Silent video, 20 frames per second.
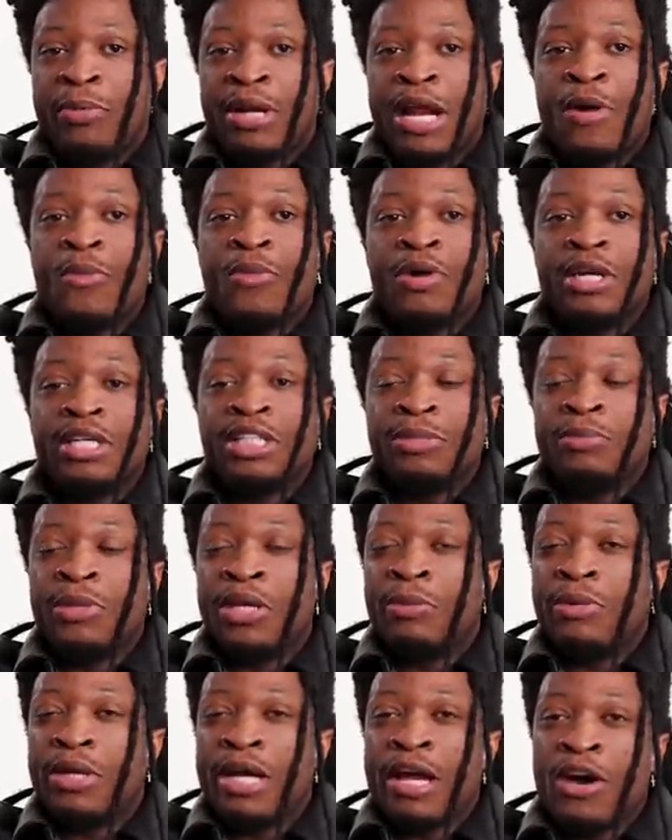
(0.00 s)
But I want us to be
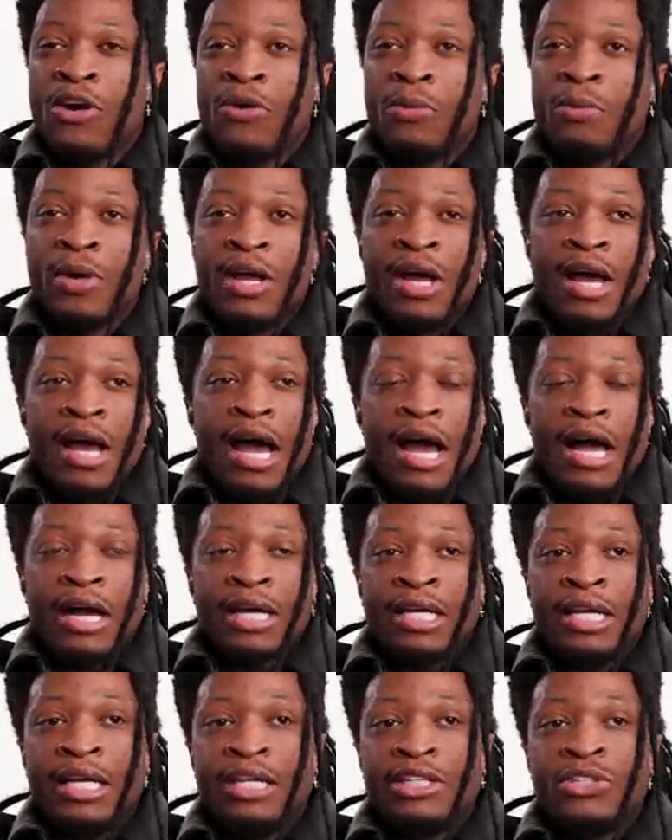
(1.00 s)
able to help our
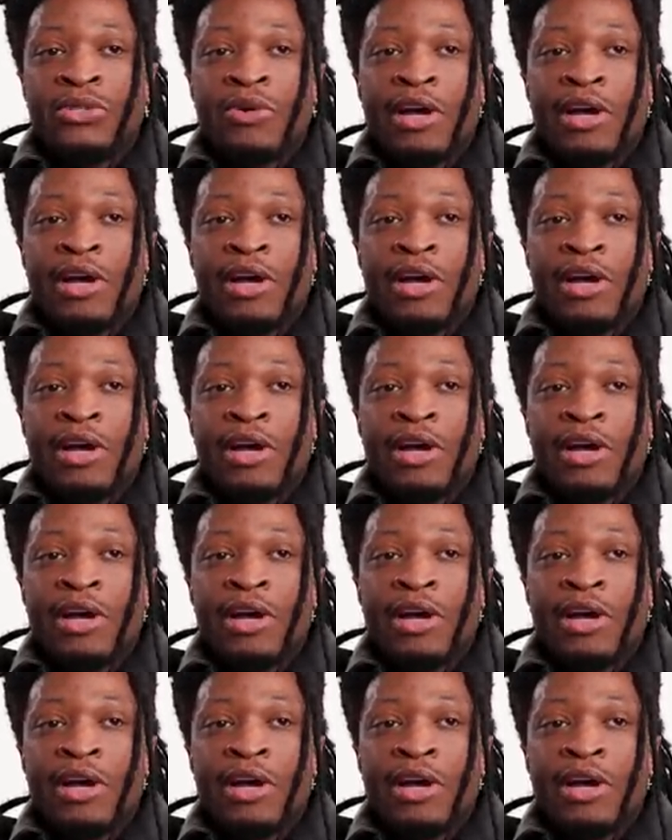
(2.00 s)
kids.